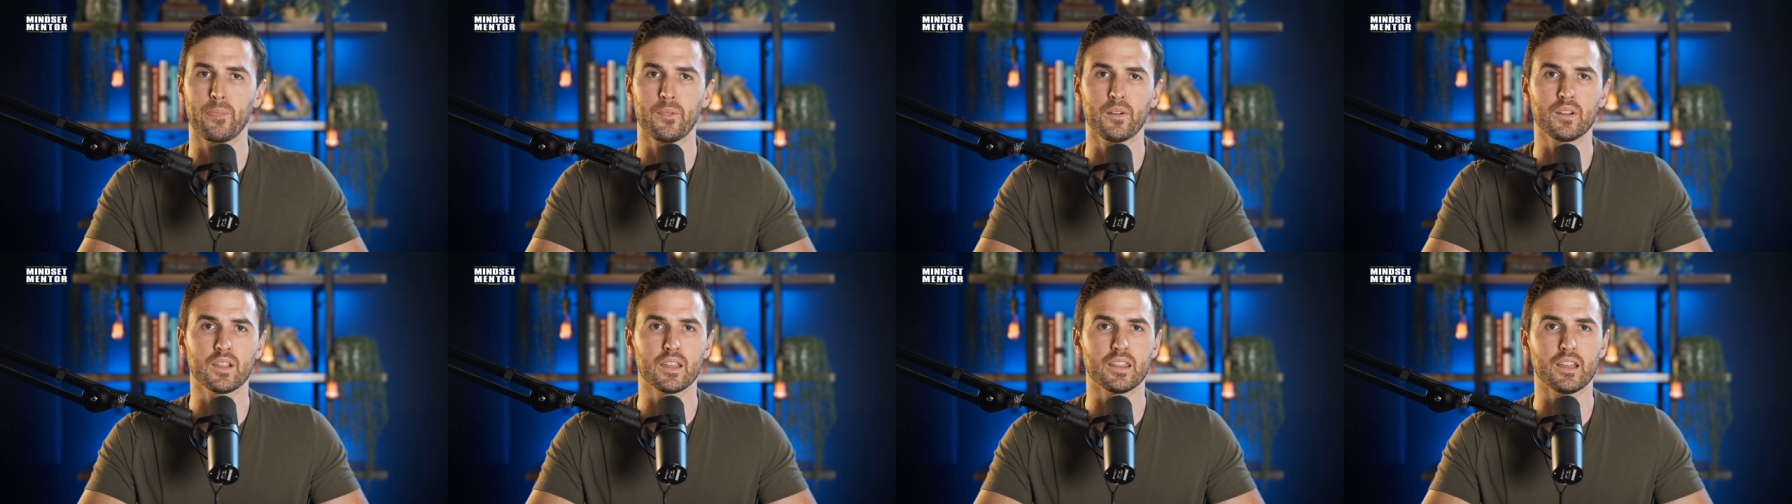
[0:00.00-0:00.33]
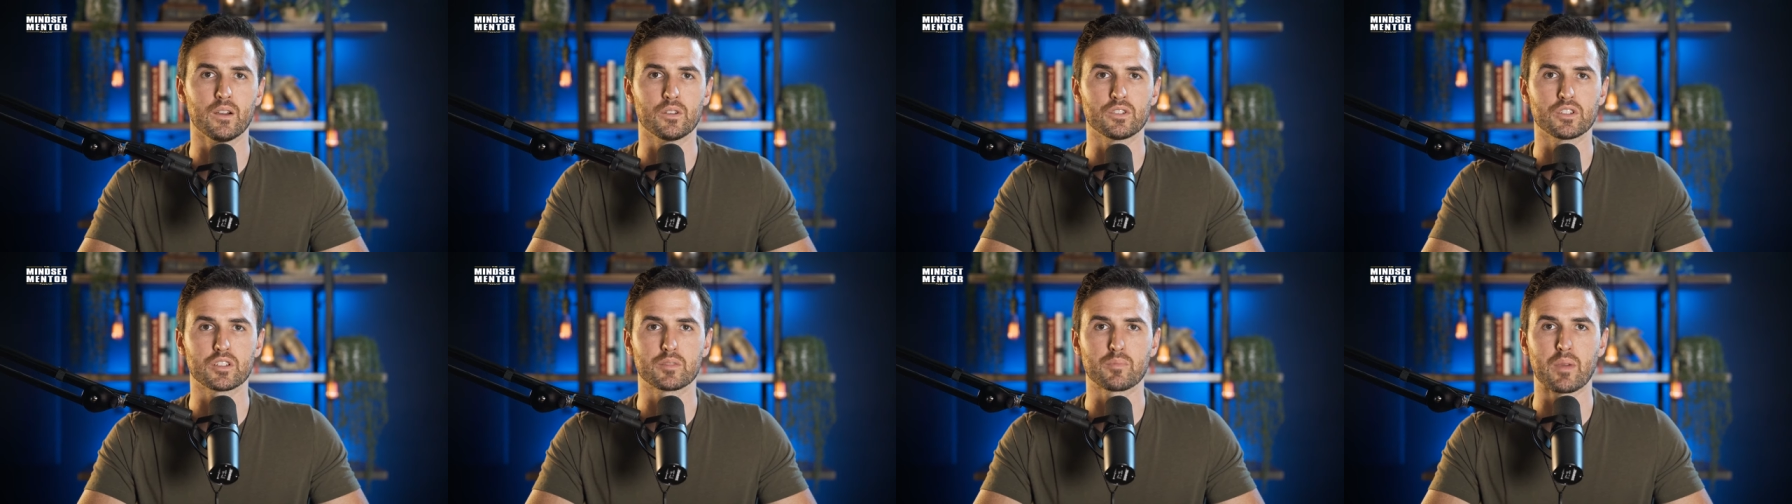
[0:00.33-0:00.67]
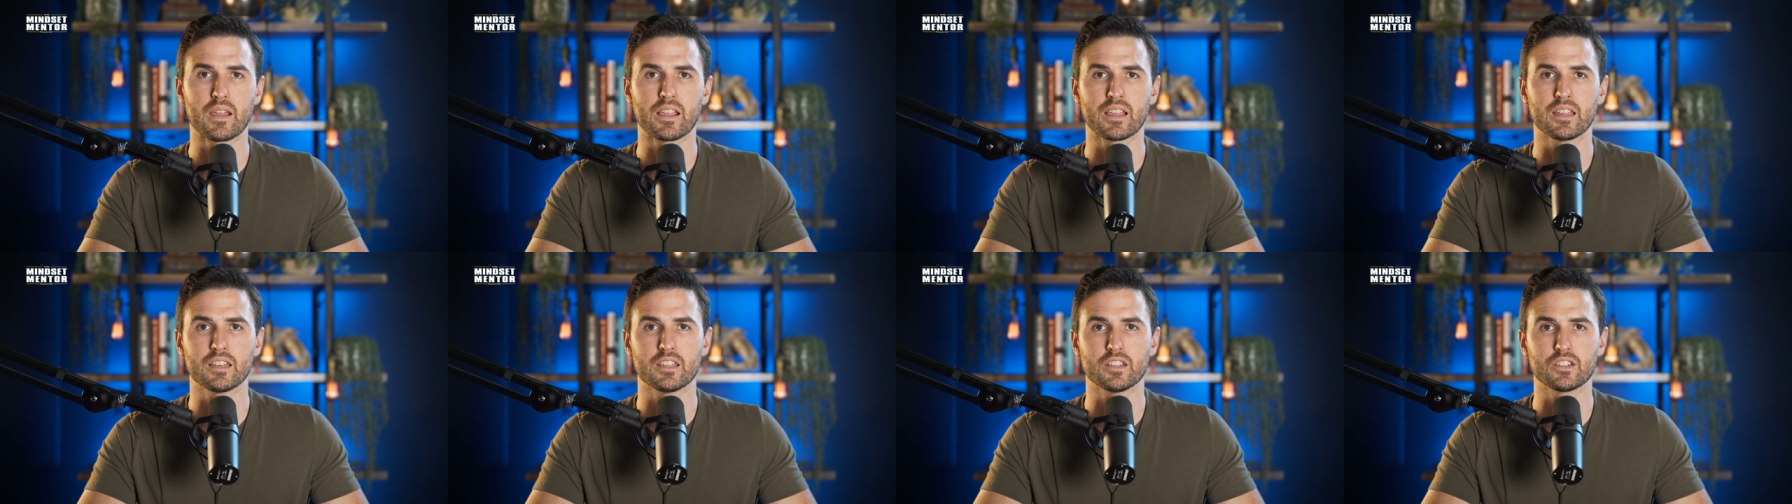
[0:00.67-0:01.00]
Okay, that was just
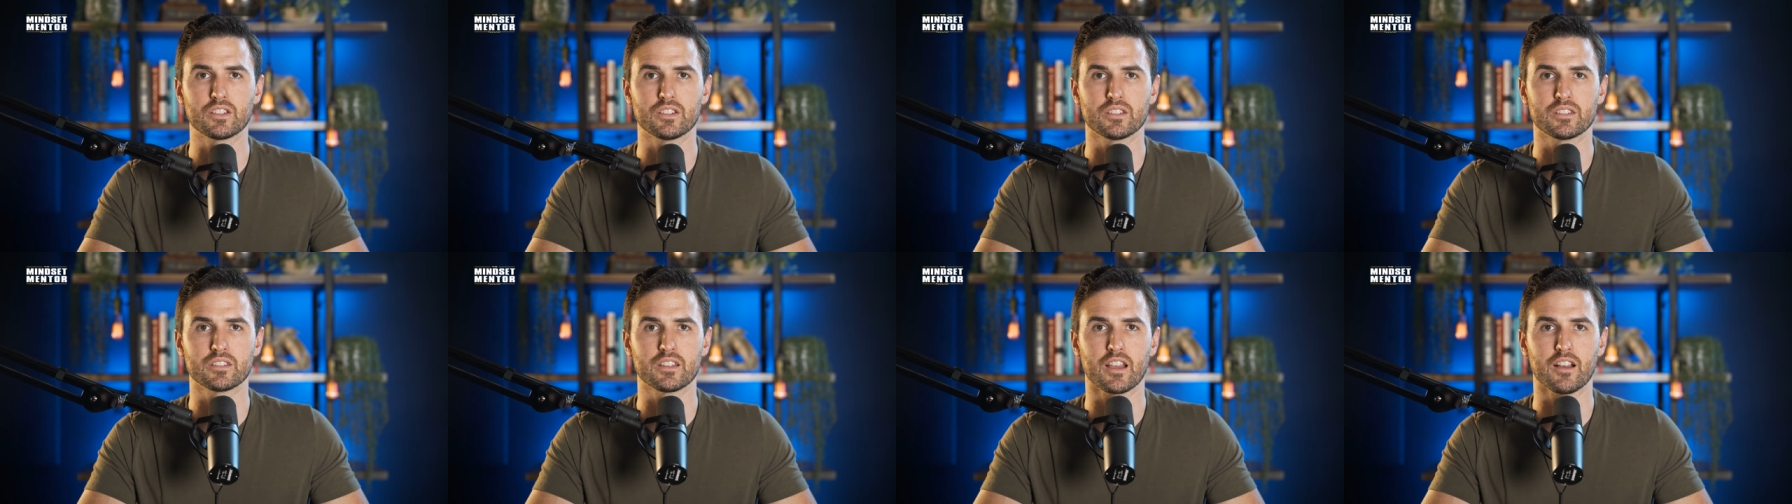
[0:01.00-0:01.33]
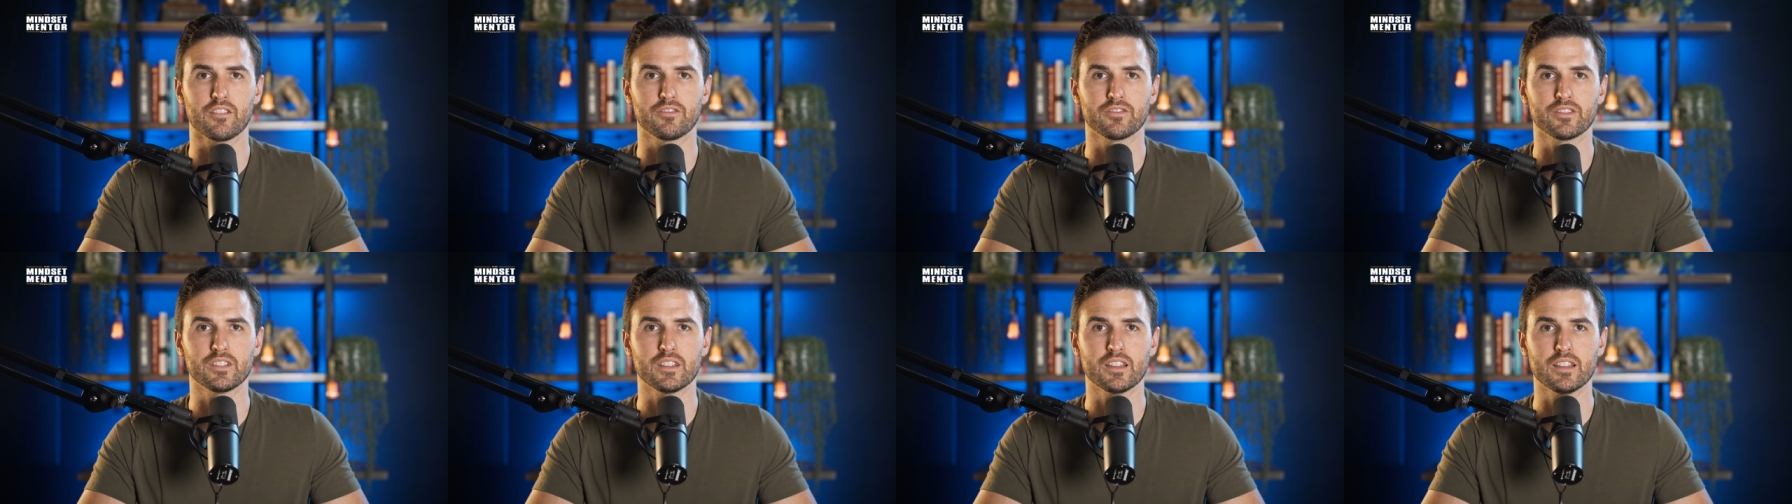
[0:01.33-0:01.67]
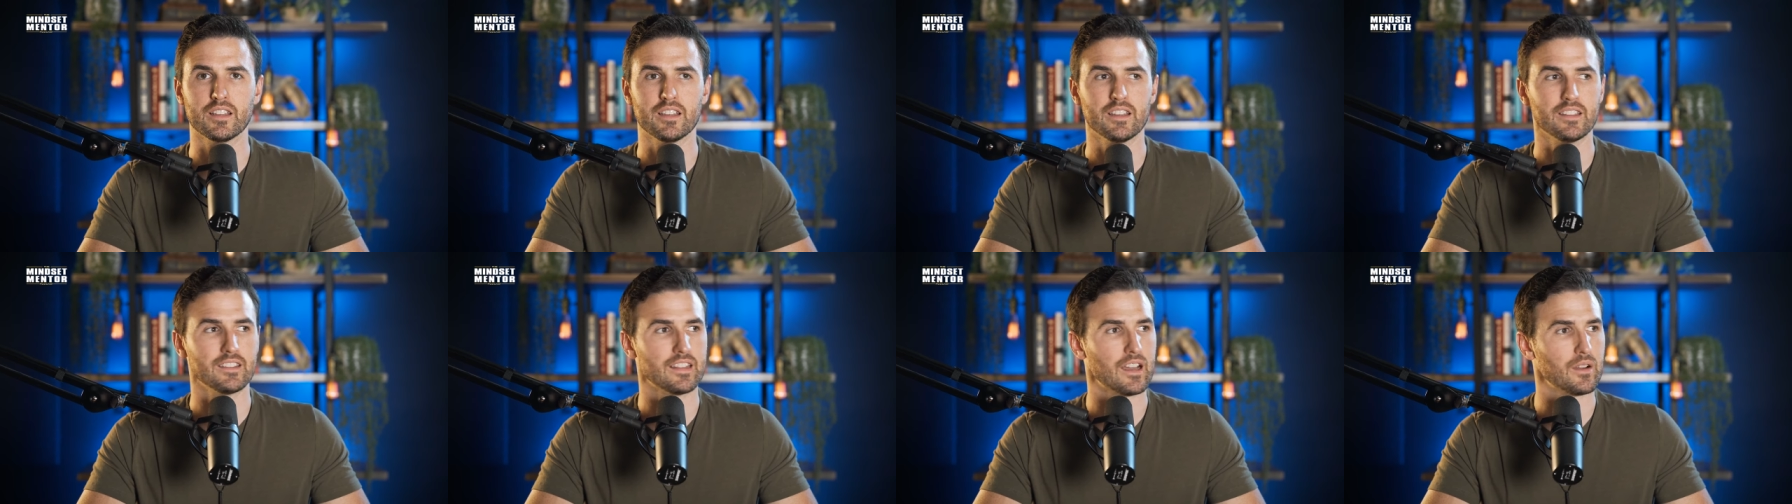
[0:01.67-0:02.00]
my conditioned self.
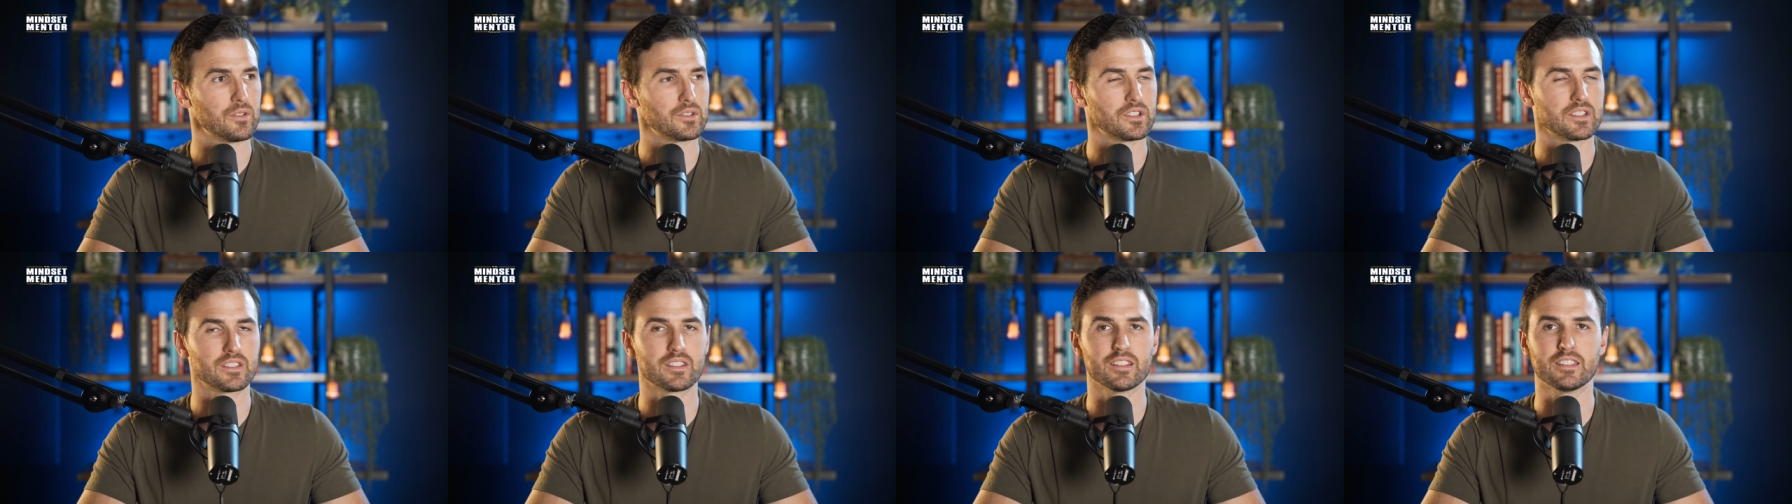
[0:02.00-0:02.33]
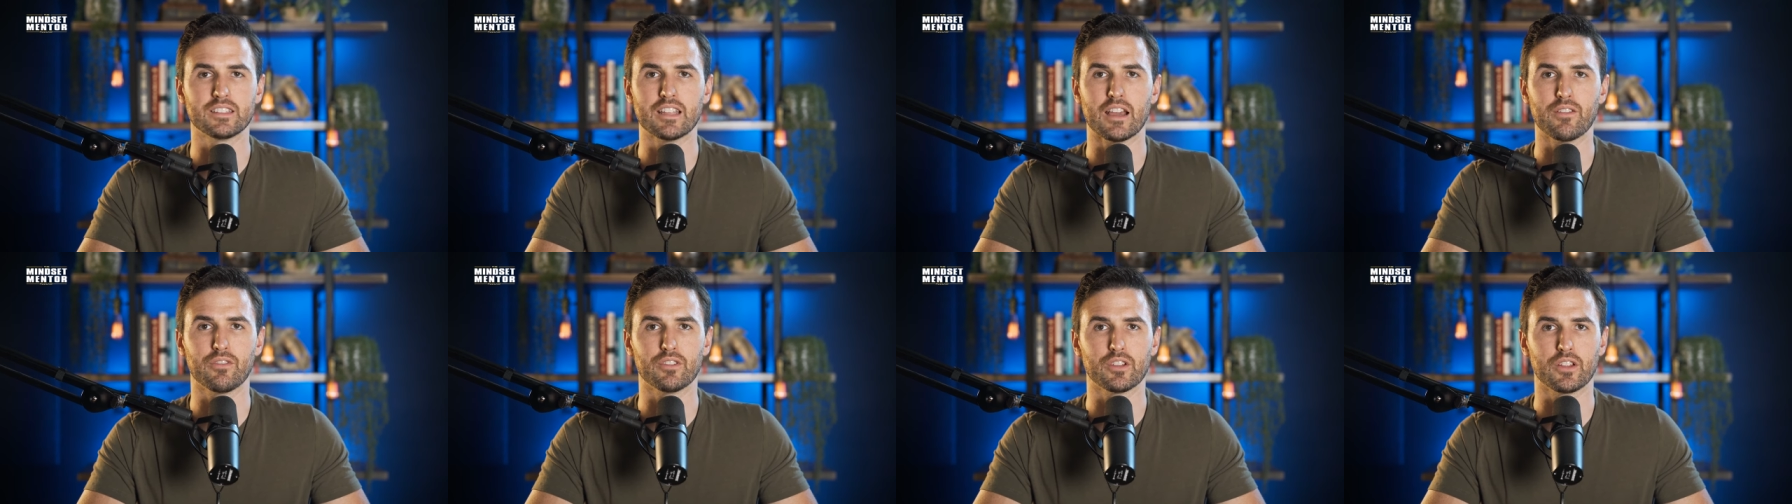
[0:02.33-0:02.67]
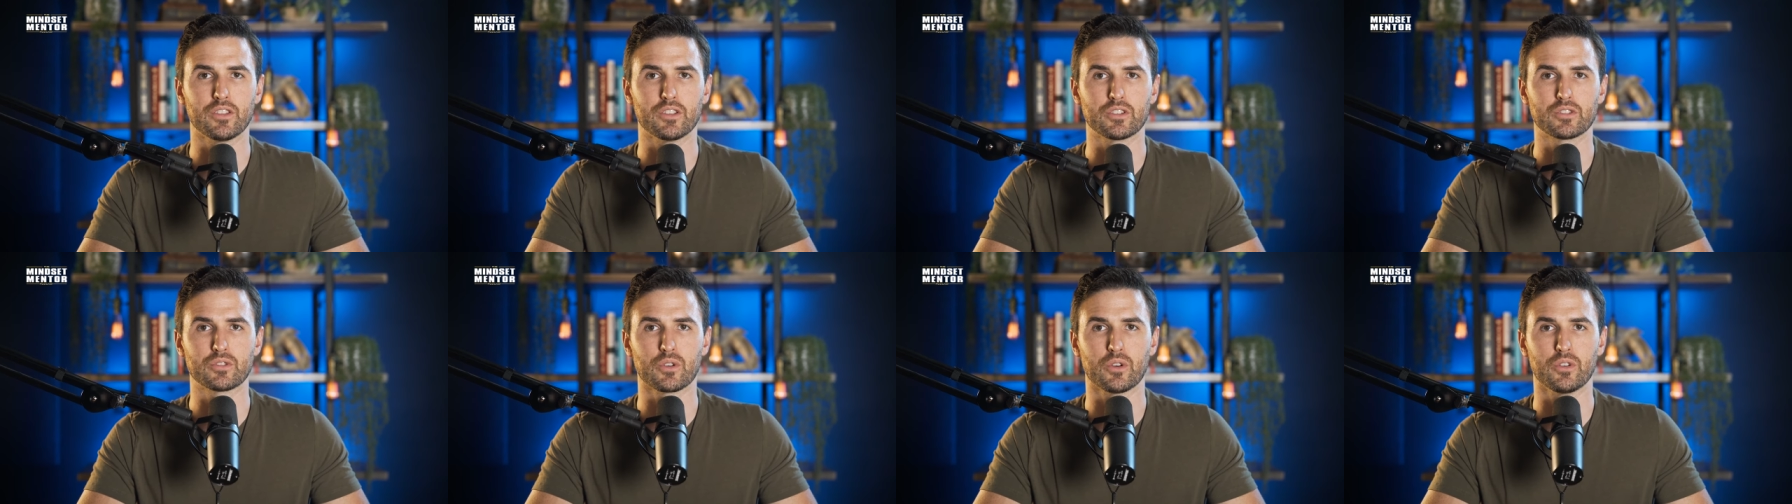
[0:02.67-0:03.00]
That was just the devil
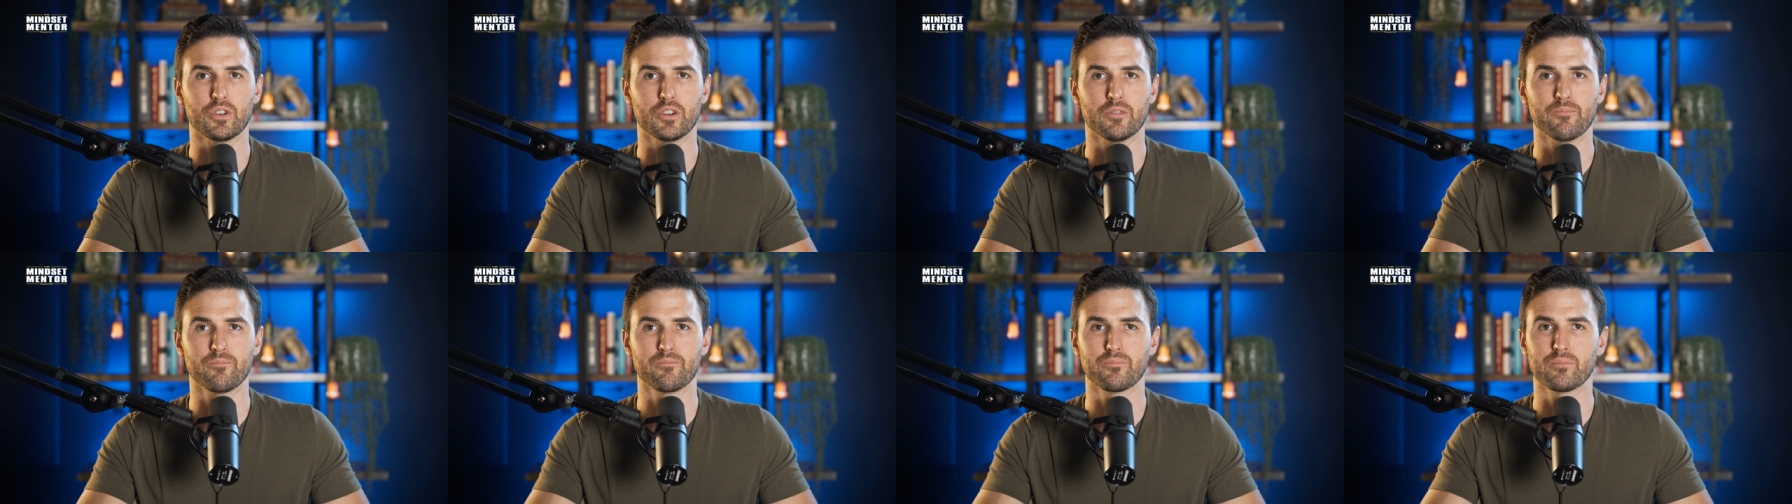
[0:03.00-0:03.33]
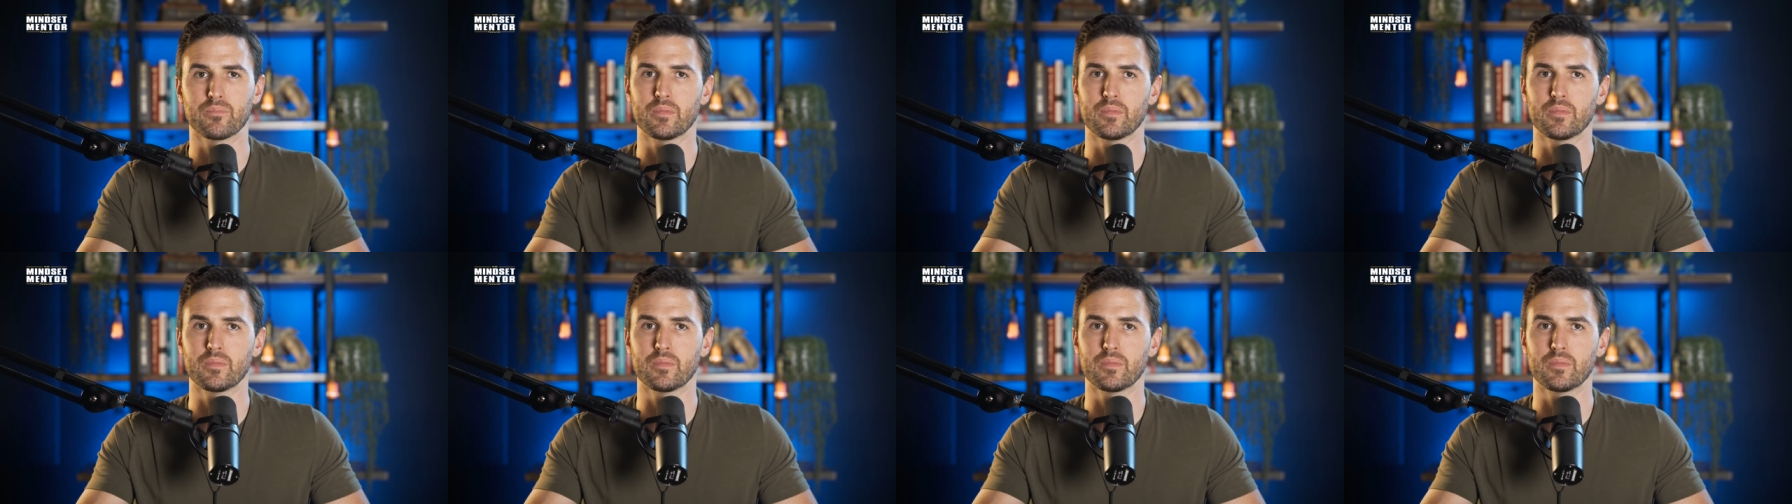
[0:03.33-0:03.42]
on the shoulder.